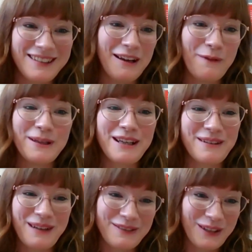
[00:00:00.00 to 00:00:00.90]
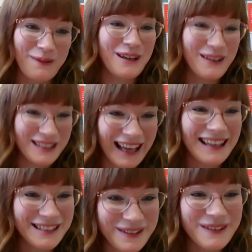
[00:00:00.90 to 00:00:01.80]
We don't have time, I know, to get
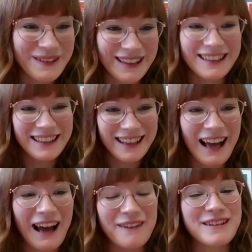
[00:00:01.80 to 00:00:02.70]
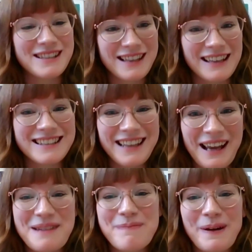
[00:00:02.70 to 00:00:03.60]
into all the areas there
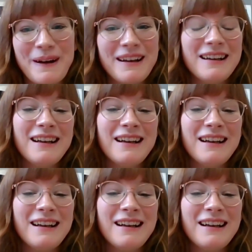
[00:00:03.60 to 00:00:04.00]
today, but